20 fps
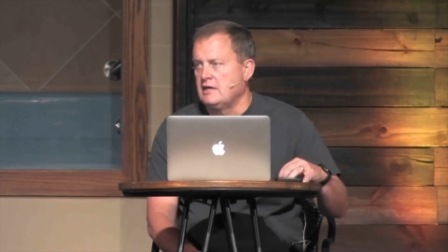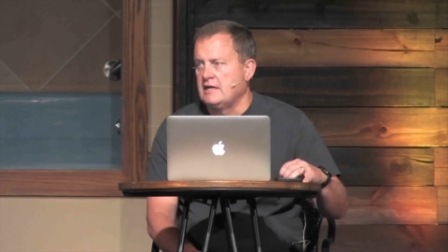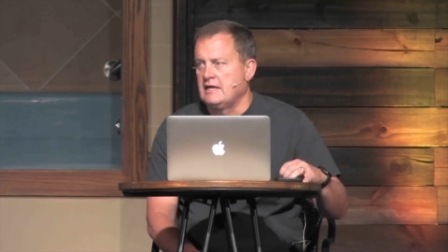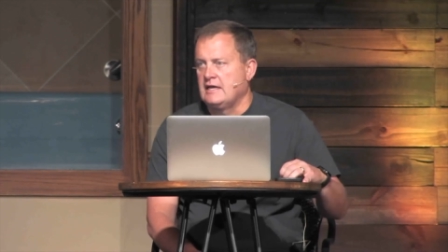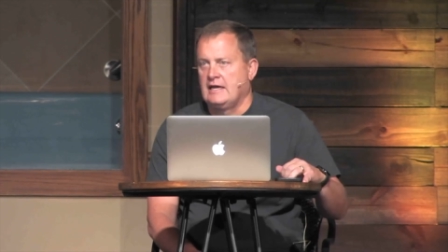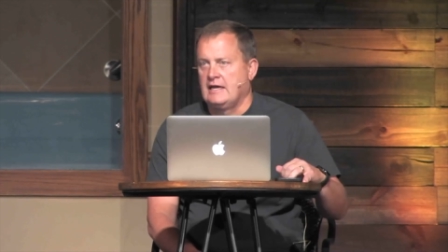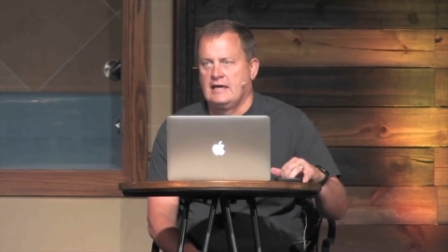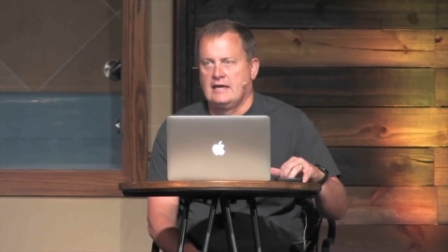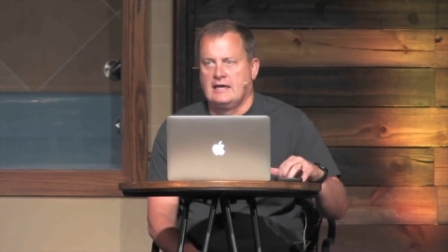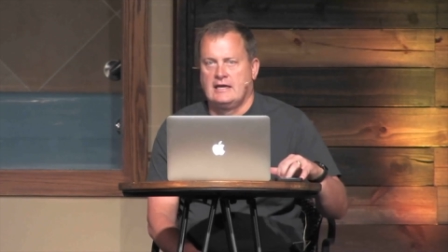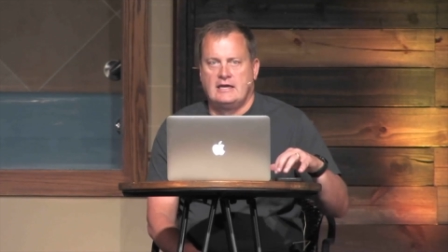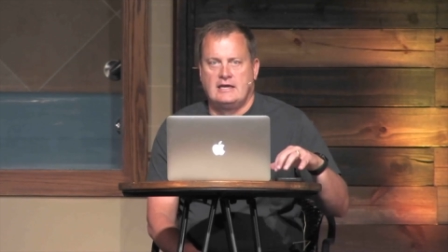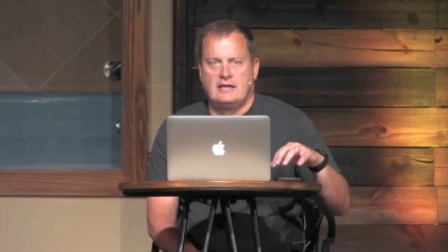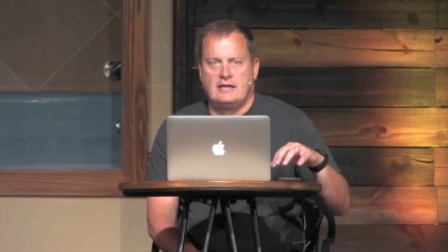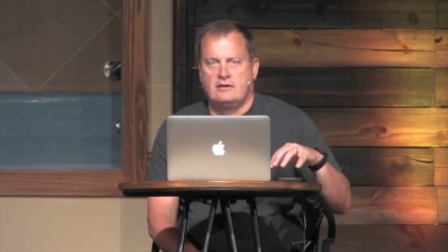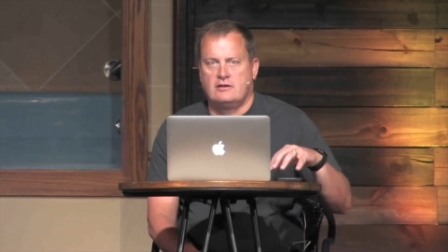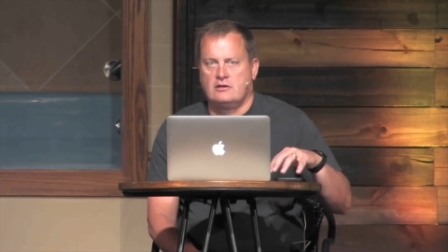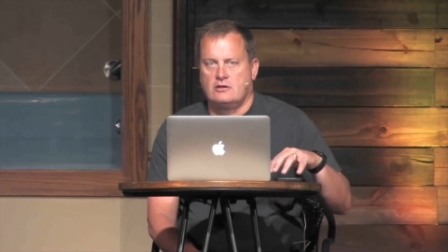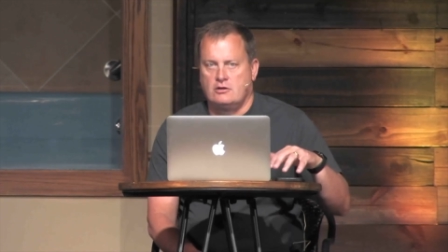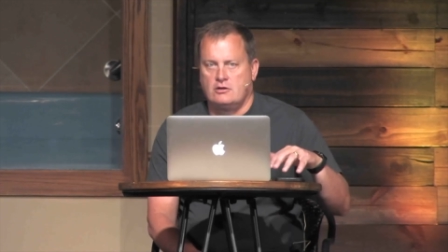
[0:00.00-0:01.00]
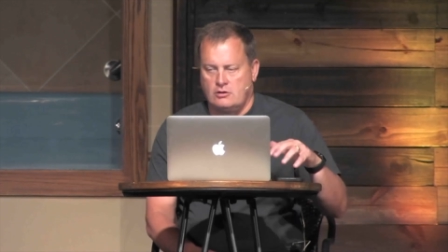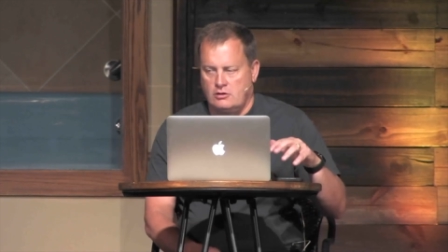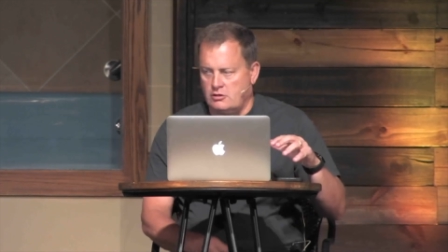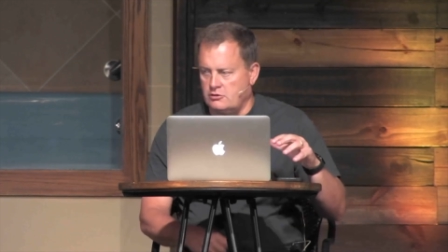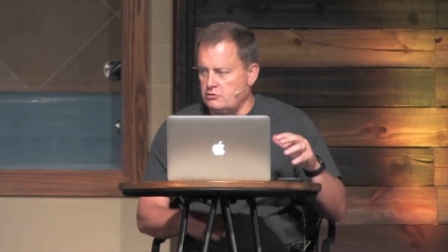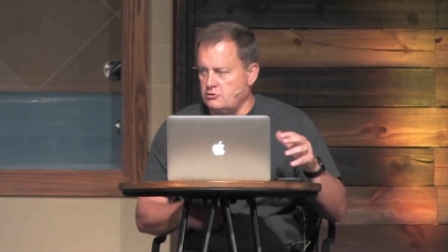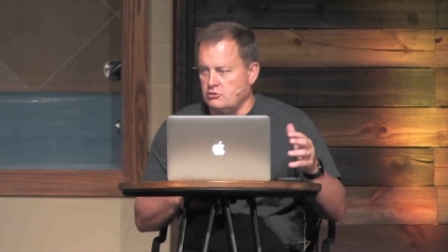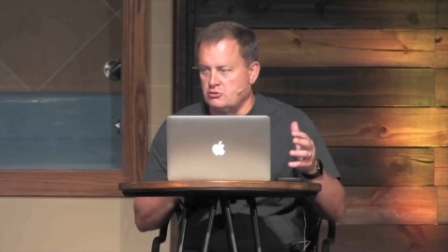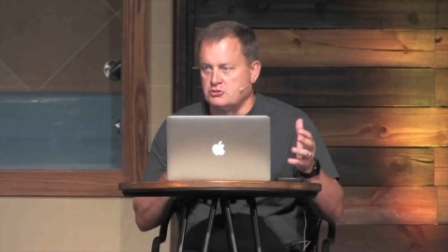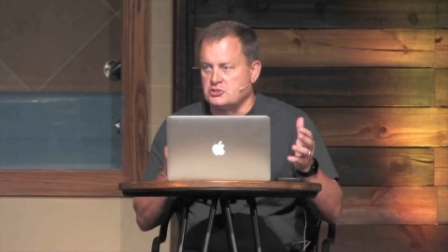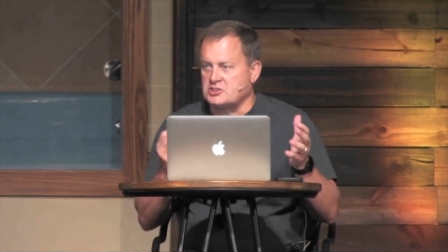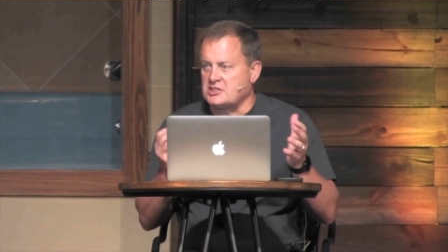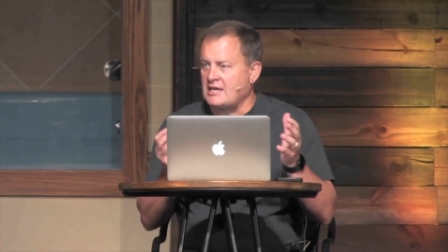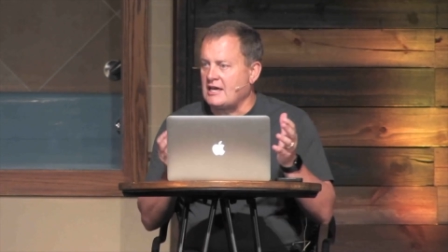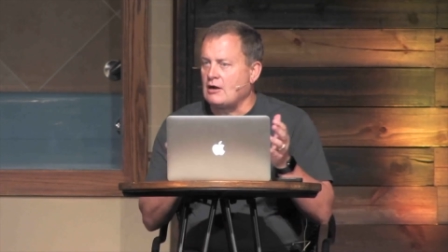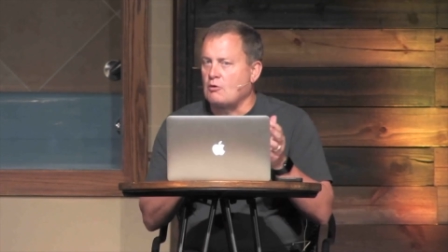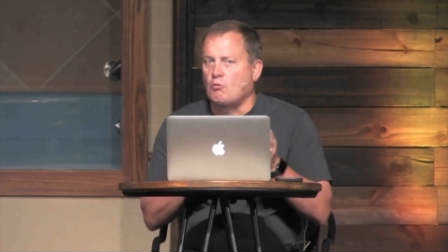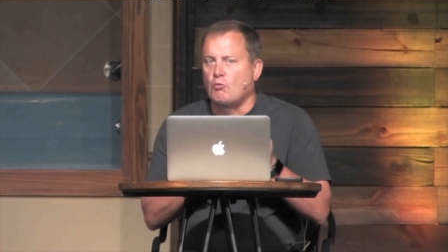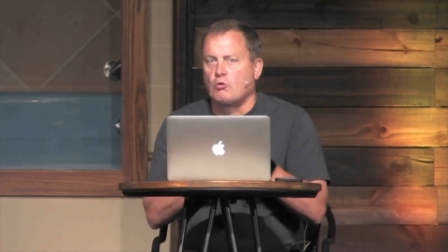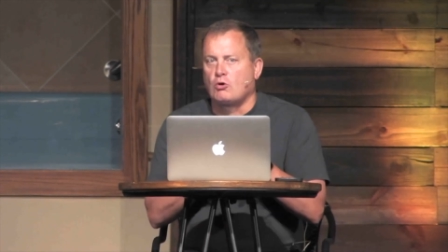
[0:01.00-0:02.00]
and you're just
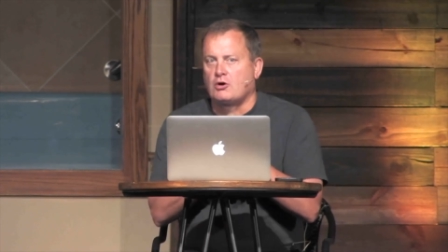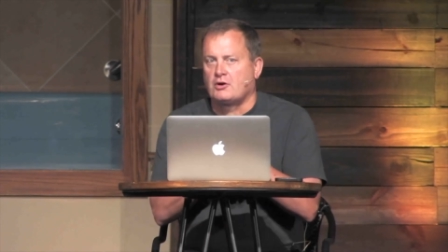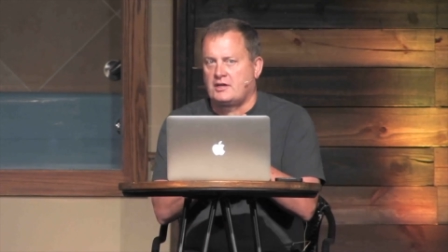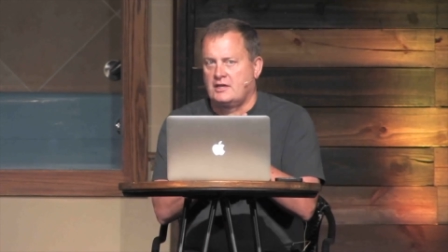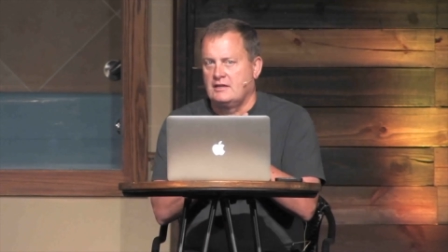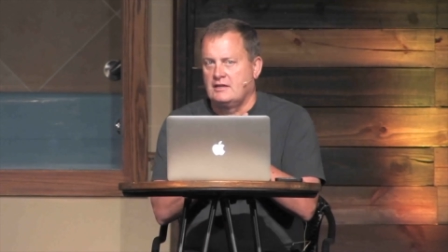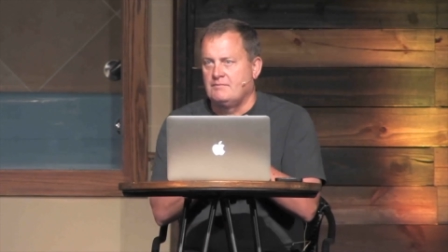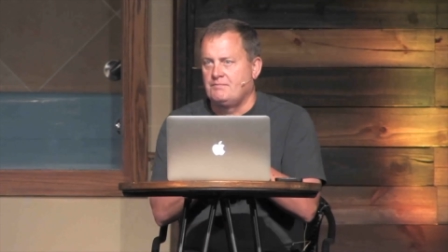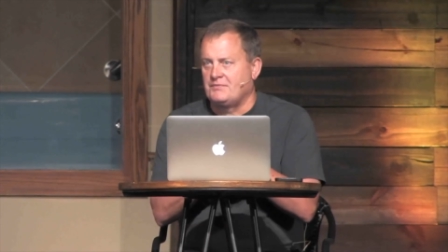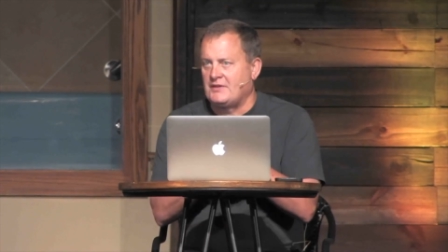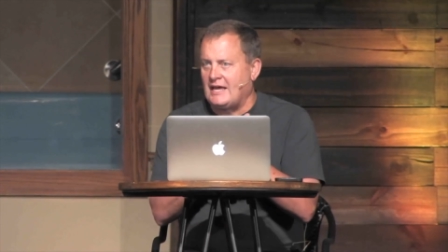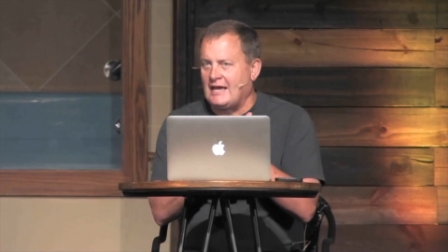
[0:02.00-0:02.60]
kind of working